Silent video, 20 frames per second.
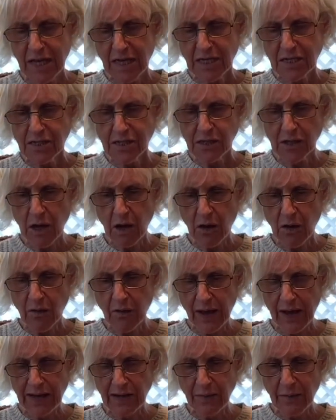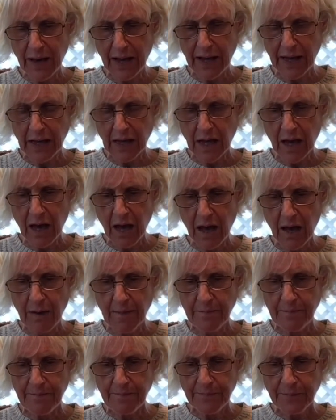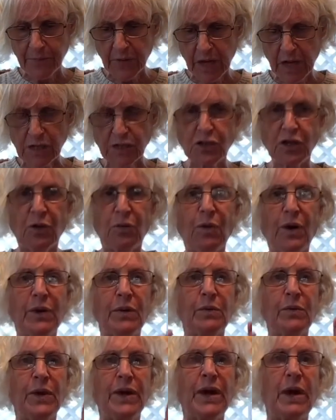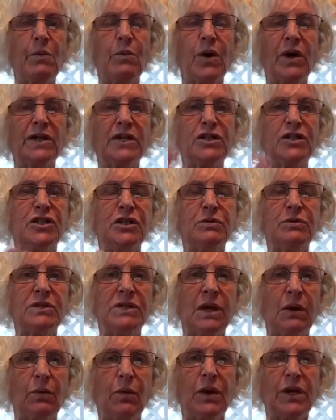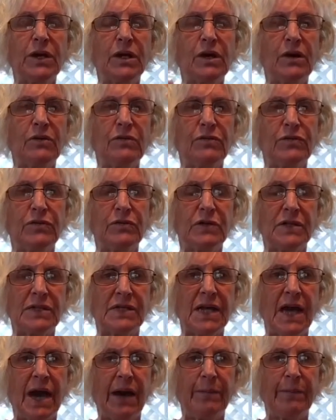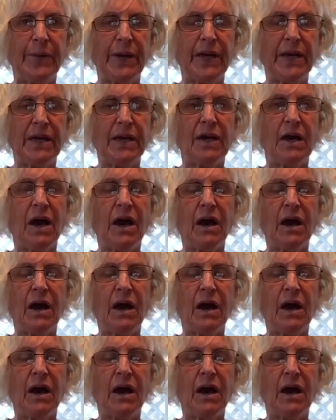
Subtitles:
So anyway, so what I want to do is I want to go through this tapping